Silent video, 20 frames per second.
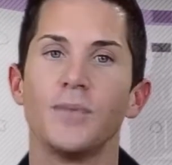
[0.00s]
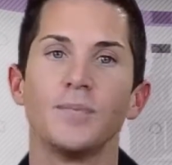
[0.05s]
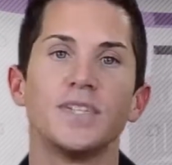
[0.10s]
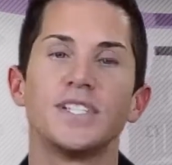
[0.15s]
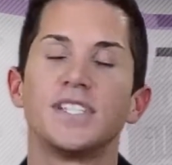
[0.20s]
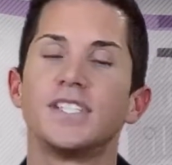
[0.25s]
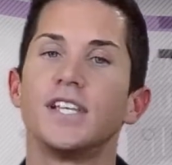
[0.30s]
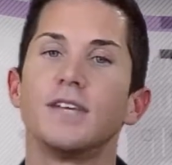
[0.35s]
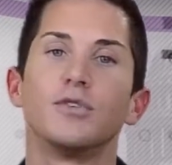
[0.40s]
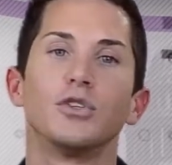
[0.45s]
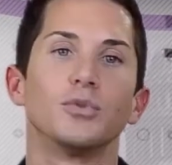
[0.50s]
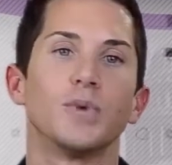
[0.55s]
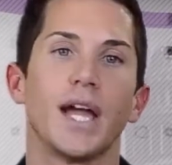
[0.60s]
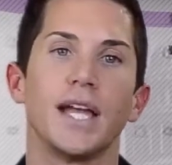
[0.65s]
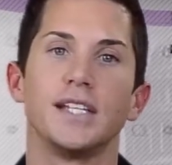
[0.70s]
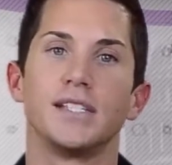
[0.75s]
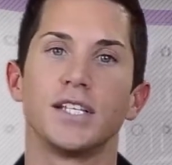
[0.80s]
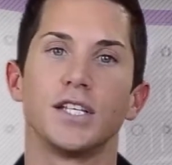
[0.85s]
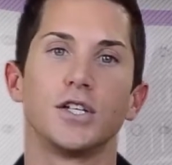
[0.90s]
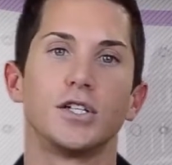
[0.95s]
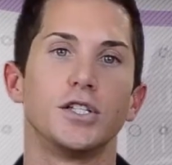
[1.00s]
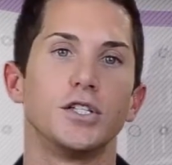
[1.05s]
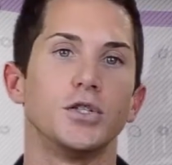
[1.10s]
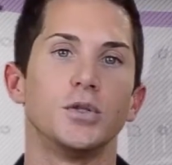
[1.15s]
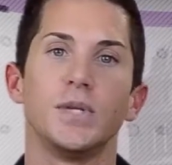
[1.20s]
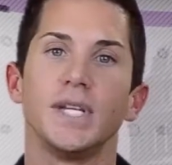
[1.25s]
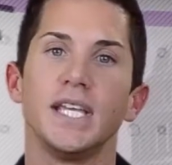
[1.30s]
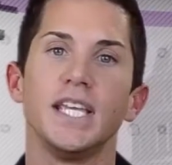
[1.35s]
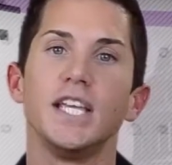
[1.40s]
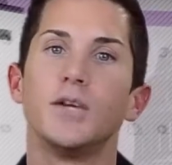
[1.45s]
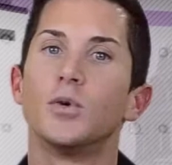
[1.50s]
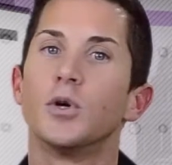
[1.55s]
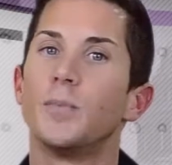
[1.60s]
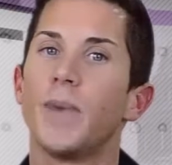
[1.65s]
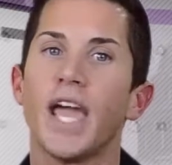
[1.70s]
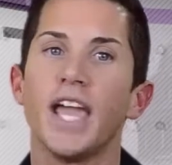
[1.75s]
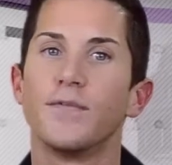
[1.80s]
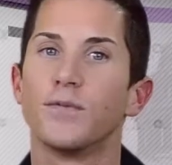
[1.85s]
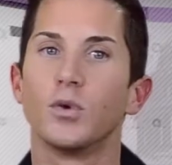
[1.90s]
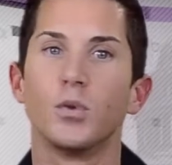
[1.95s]
Civil rights include equal
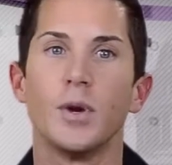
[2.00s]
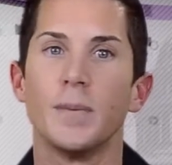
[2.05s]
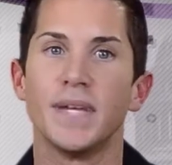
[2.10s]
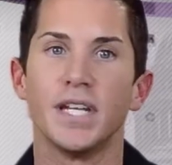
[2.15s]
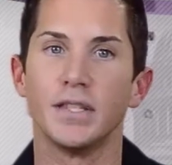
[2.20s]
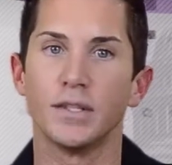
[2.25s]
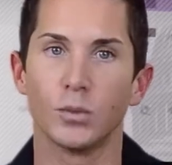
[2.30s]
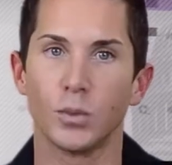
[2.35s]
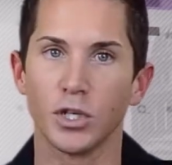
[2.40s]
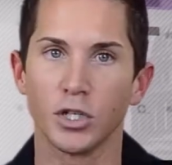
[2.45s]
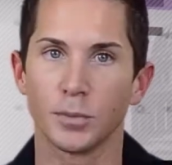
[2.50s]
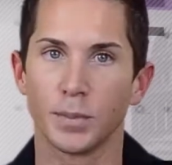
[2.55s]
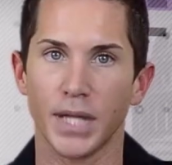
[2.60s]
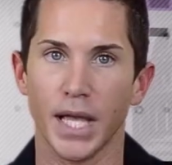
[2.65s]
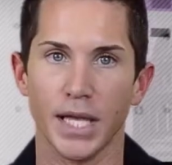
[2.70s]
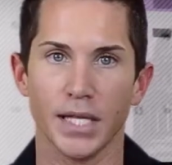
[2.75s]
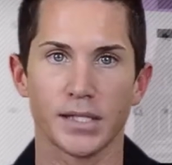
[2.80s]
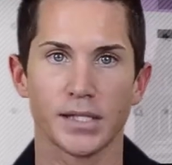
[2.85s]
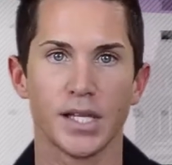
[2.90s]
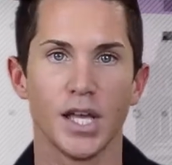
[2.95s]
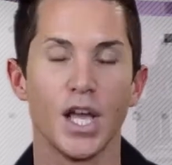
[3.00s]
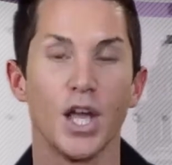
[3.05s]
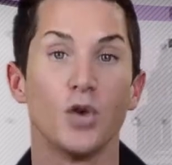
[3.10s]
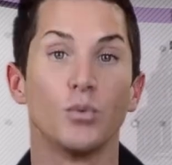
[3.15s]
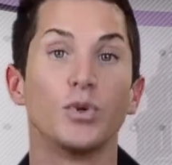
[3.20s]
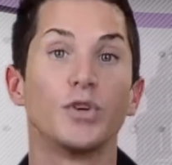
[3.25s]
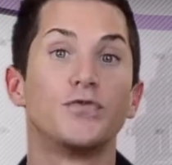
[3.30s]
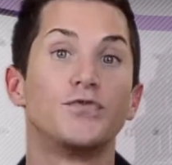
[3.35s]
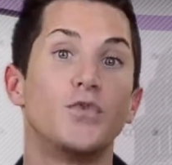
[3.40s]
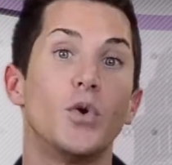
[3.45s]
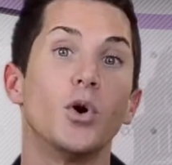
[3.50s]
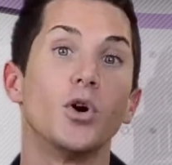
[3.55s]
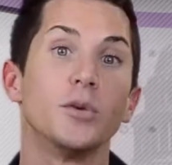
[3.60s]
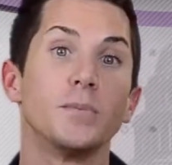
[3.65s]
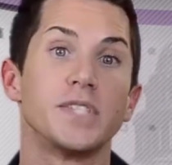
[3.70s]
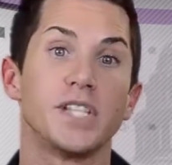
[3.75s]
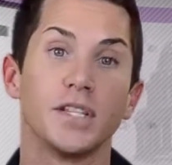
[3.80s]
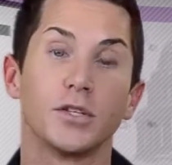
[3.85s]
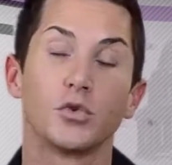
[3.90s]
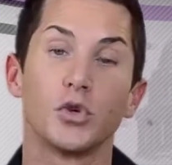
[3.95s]
pay for women in the workplace,
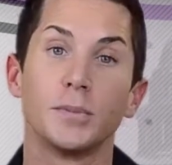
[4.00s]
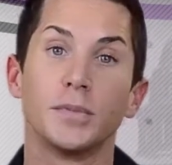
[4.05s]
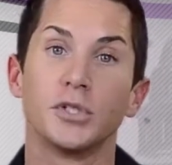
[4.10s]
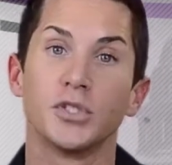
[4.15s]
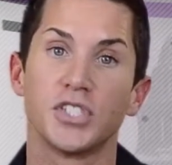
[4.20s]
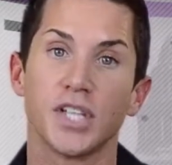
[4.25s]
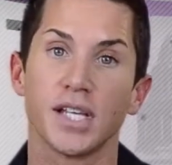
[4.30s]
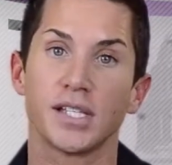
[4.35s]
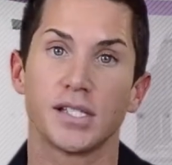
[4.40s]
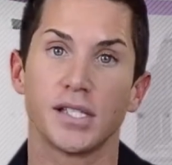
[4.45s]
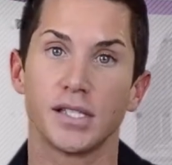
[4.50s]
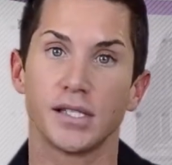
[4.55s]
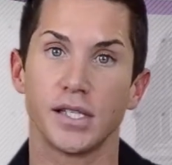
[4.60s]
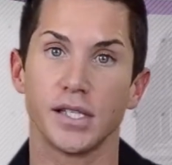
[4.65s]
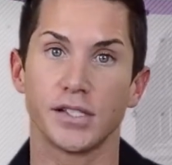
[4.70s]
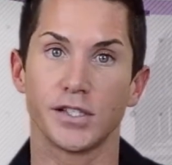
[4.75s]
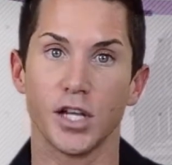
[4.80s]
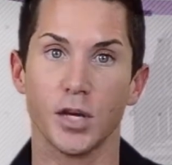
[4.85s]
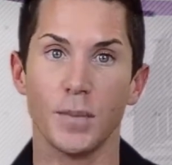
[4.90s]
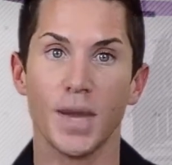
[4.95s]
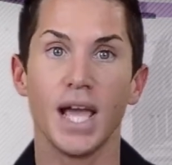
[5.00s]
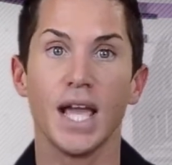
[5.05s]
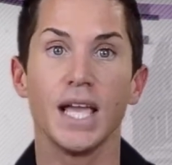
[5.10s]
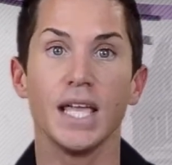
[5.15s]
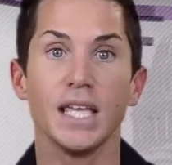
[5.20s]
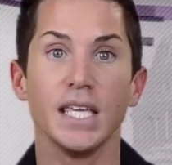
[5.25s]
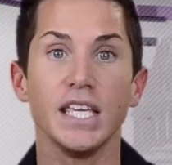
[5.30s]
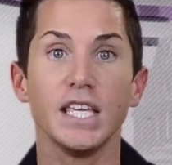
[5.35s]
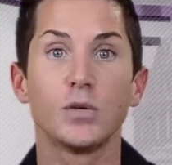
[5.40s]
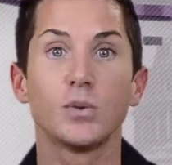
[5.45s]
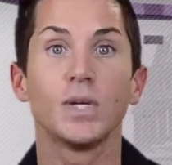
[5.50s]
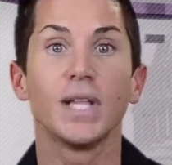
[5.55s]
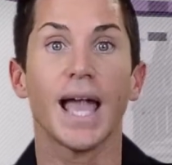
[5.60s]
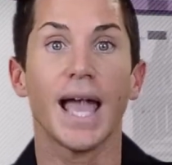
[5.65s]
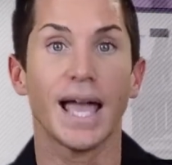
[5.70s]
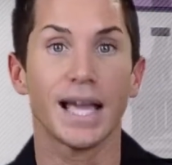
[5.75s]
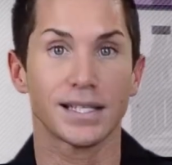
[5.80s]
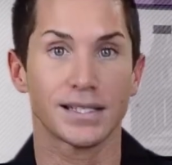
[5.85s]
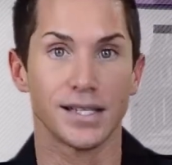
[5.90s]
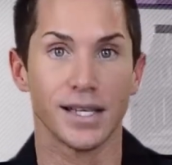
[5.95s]
reforms in the criminal justice system, equal
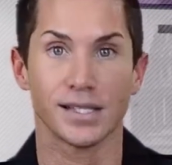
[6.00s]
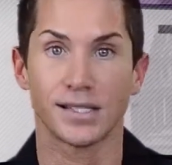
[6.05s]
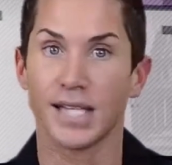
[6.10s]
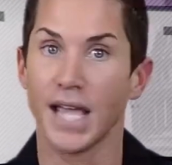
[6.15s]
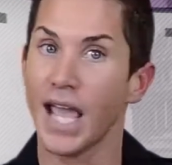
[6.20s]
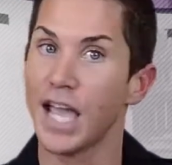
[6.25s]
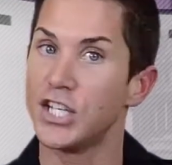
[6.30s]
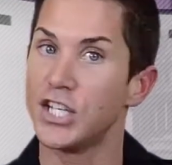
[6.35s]
access to